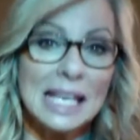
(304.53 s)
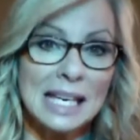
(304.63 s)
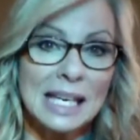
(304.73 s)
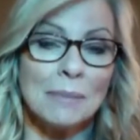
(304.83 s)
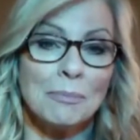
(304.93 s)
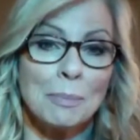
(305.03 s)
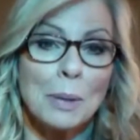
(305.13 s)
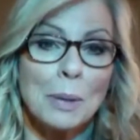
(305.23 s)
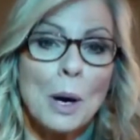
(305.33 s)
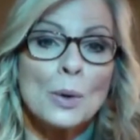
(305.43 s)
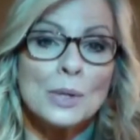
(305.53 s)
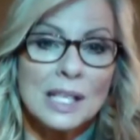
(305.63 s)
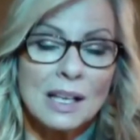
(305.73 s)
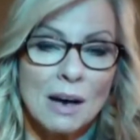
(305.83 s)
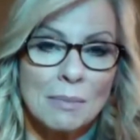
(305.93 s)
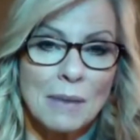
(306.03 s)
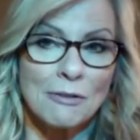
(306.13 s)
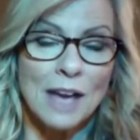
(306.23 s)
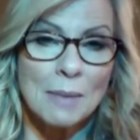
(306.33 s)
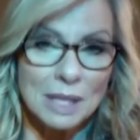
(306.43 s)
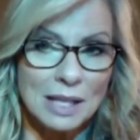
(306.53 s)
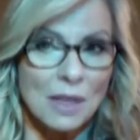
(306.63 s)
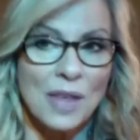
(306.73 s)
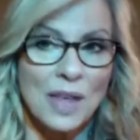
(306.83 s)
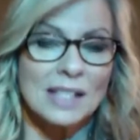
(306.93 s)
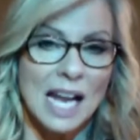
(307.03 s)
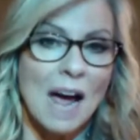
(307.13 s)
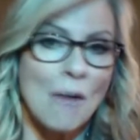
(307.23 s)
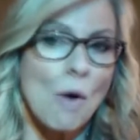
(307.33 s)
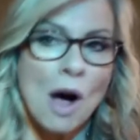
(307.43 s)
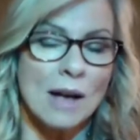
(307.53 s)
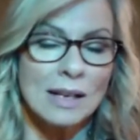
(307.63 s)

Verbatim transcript: imposing on my family the things that I want